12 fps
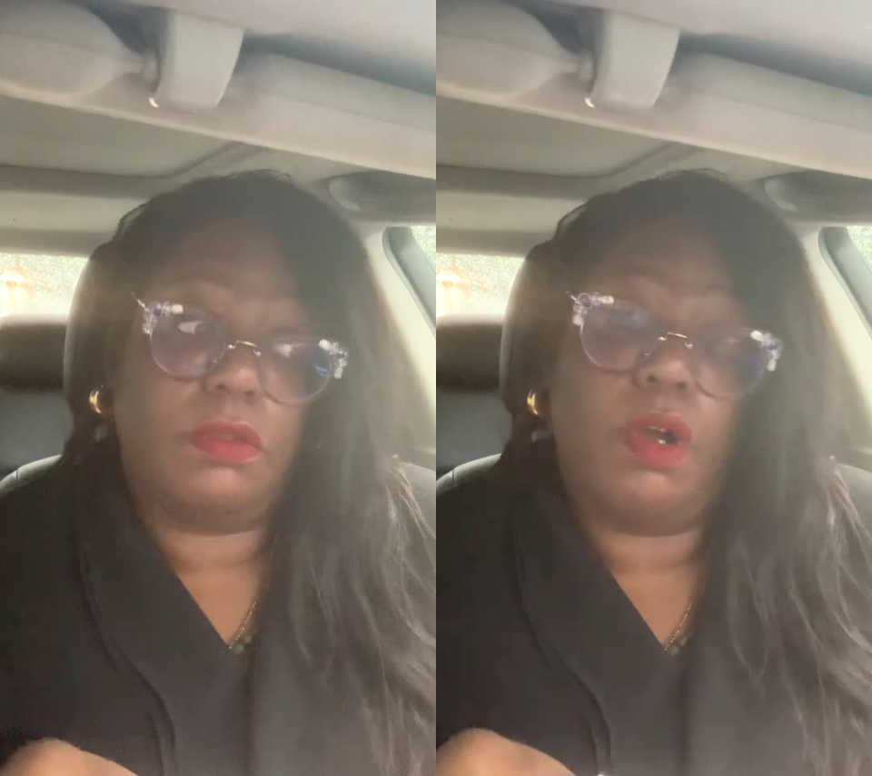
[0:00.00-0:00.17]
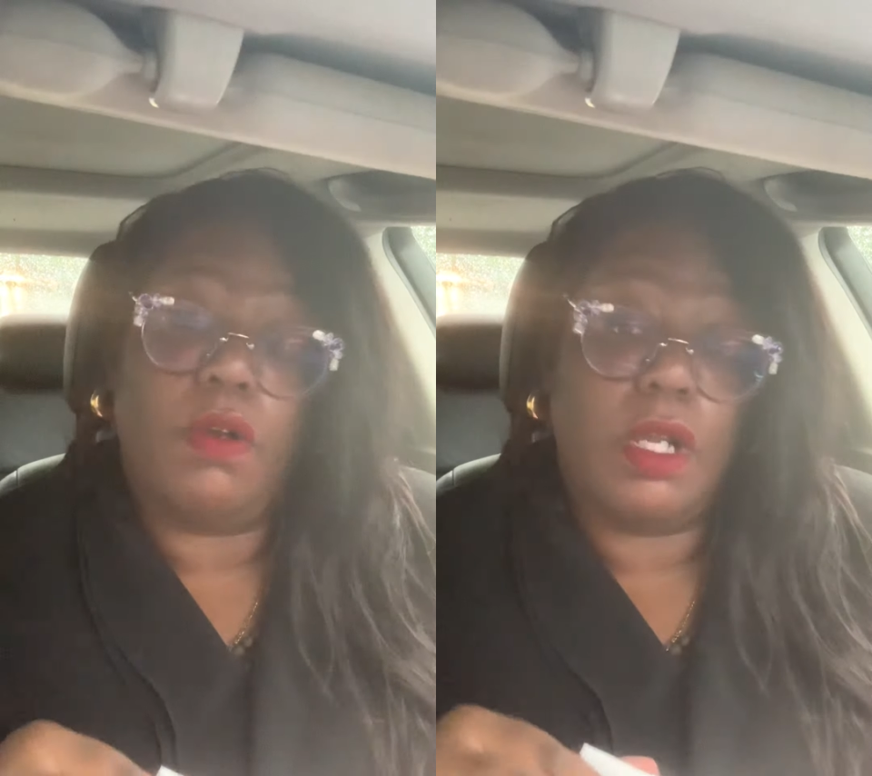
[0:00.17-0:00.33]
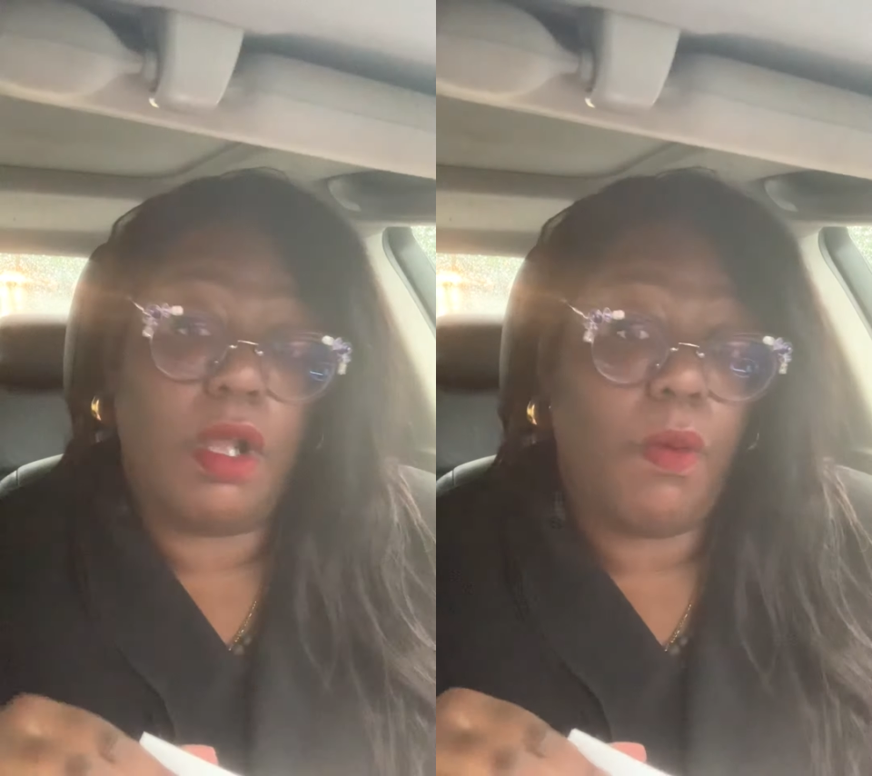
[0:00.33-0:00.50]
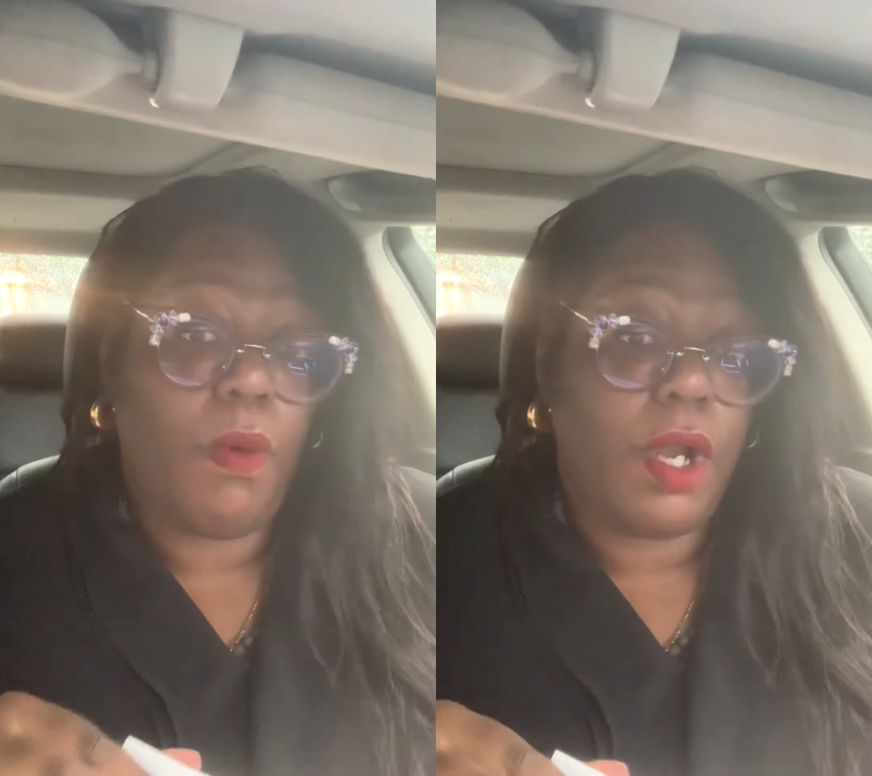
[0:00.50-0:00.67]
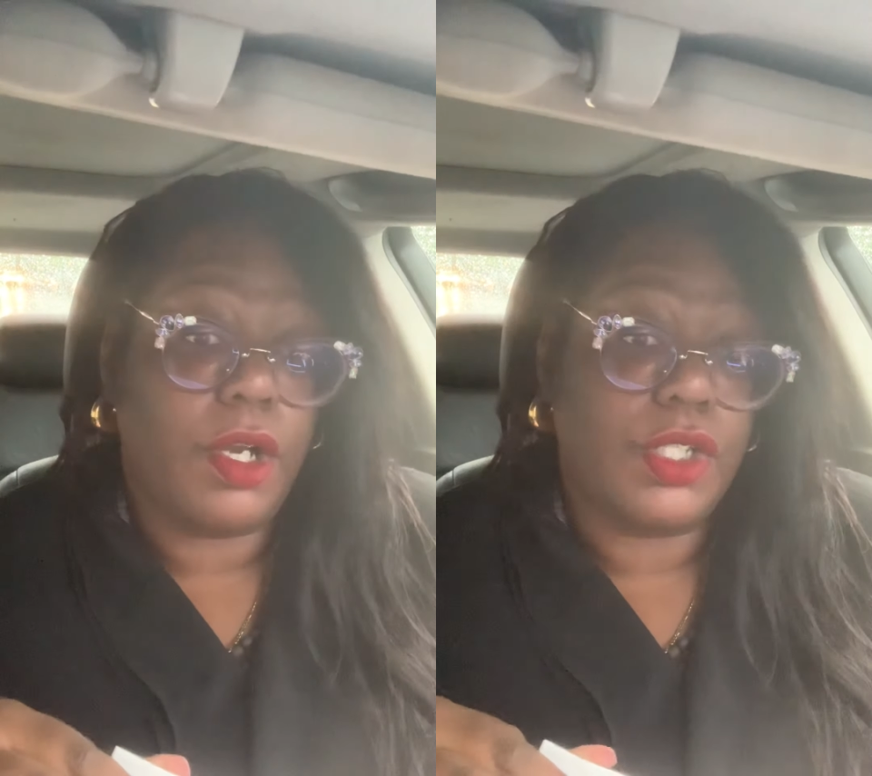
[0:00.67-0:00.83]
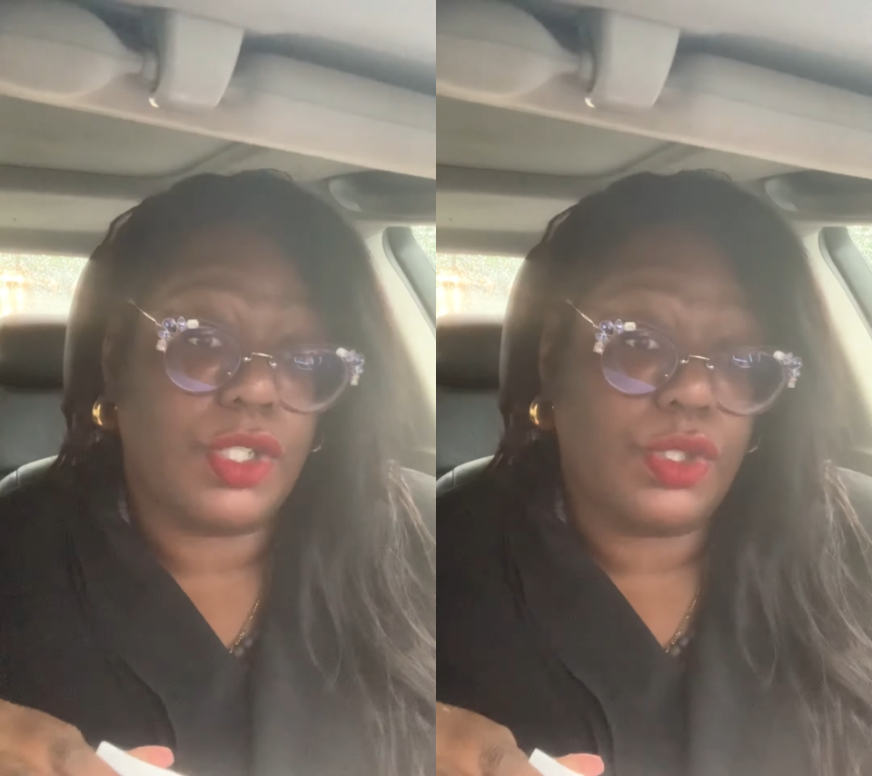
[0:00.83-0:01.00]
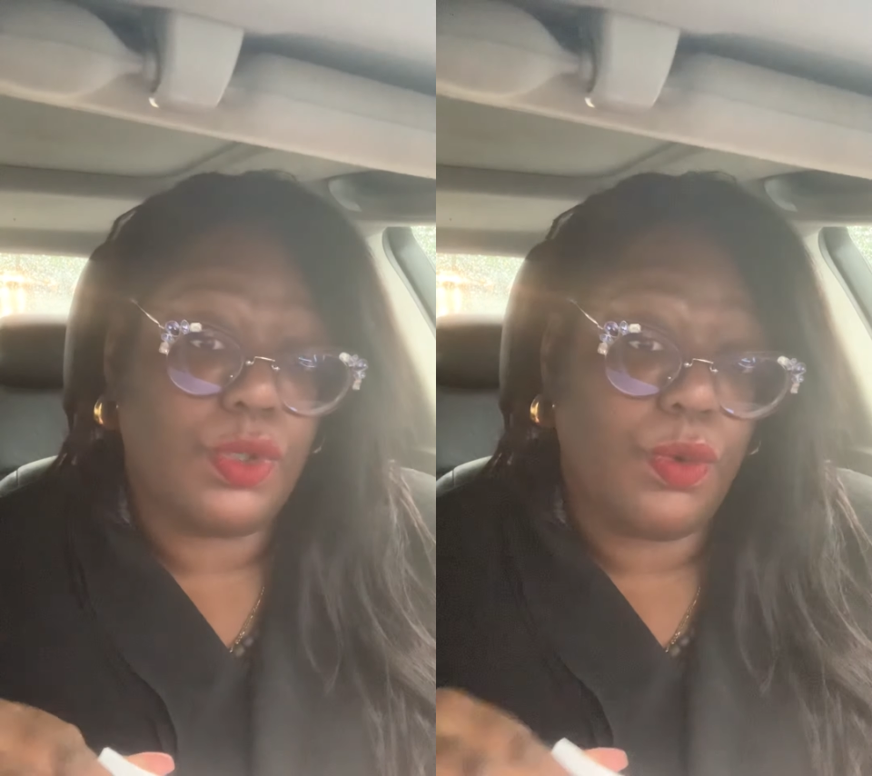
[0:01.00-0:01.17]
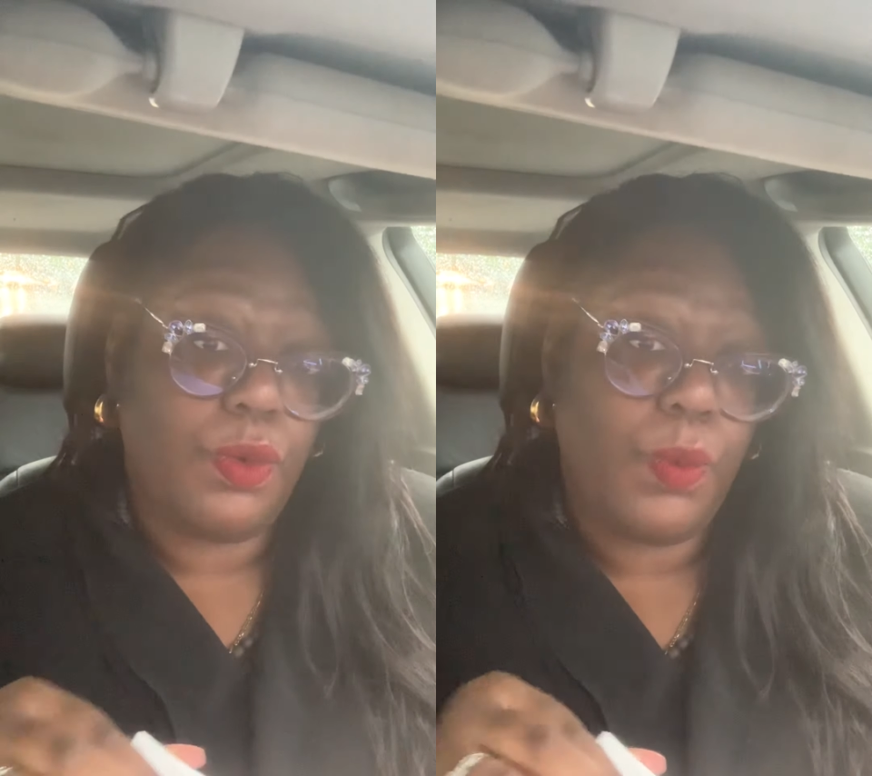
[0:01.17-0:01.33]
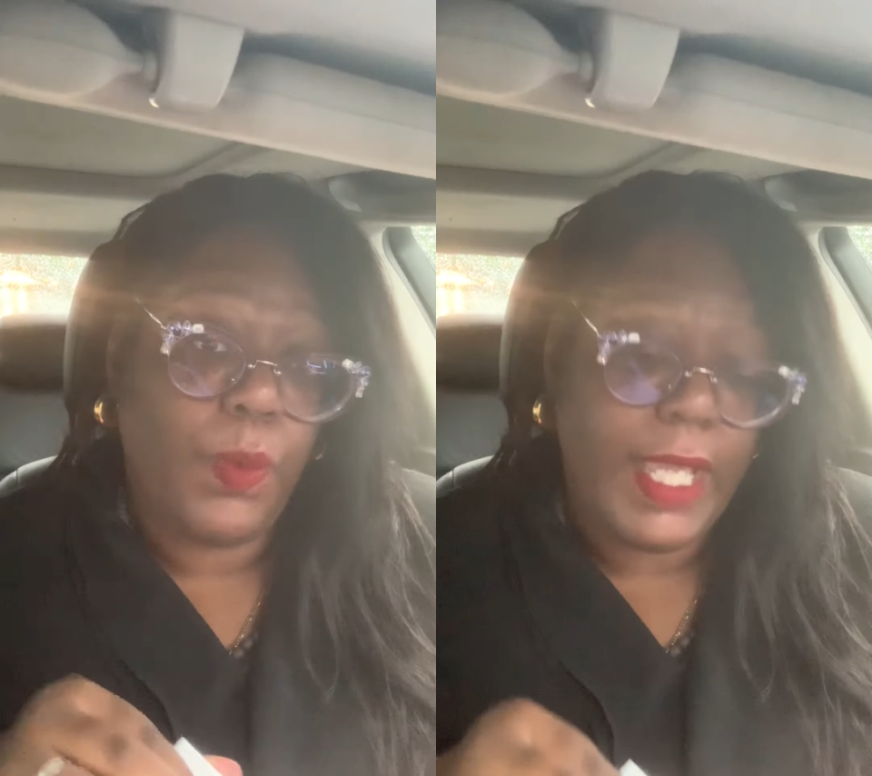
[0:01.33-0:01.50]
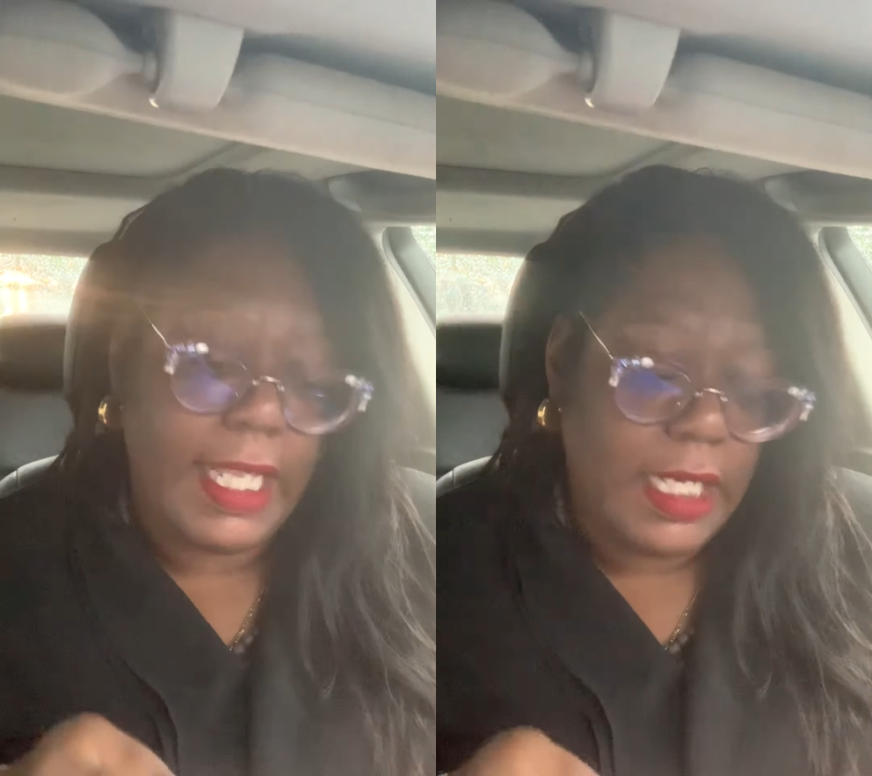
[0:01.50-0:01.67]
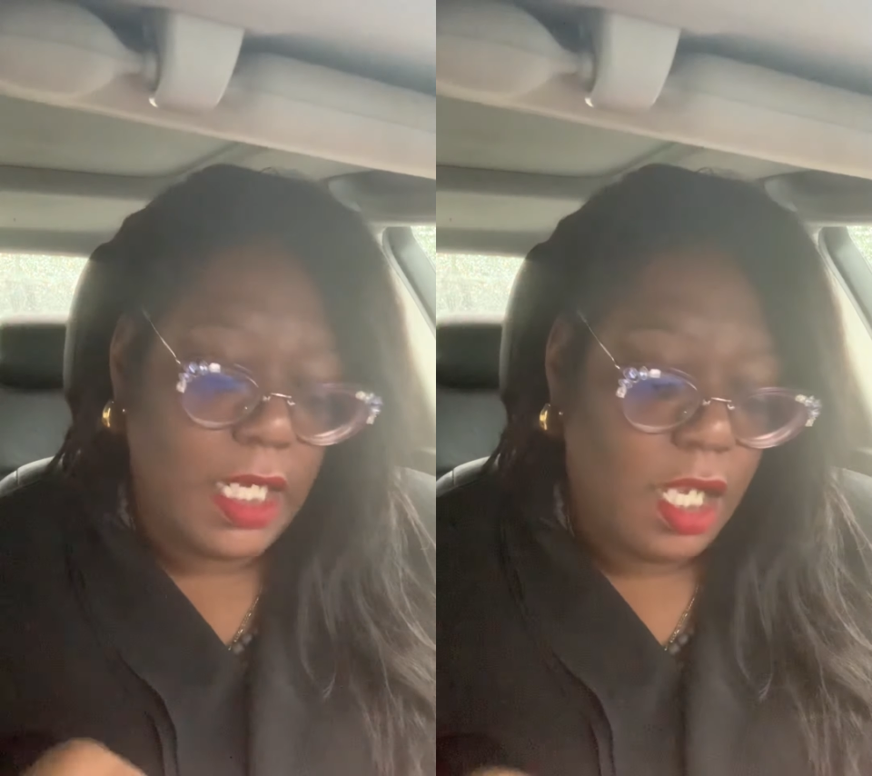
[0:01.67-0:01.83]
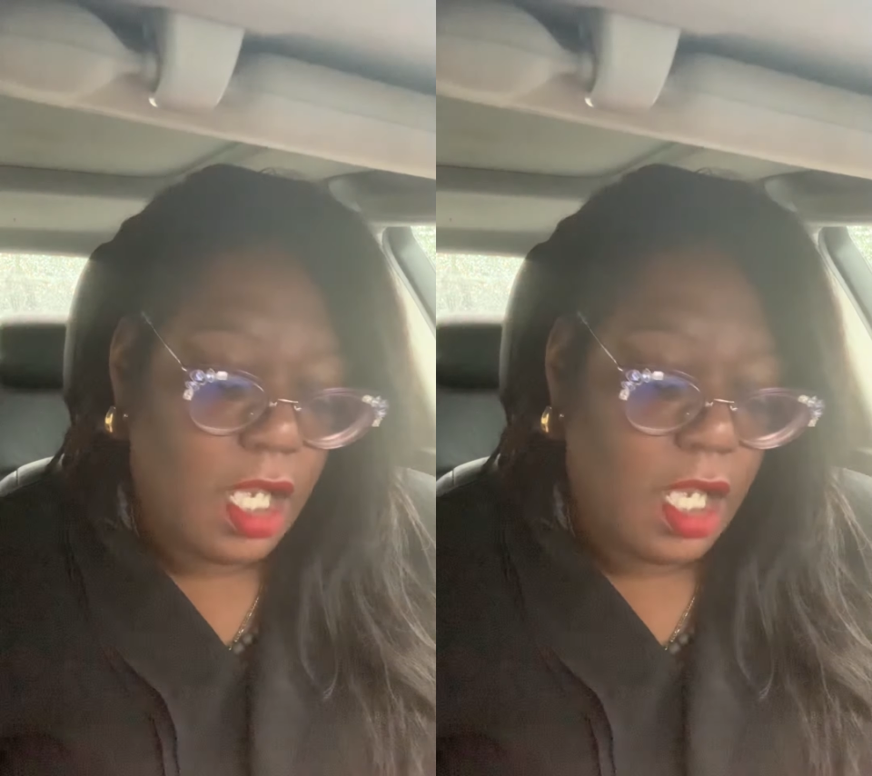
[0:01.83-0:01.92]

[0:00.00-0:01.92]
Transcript: coconut water is a total win.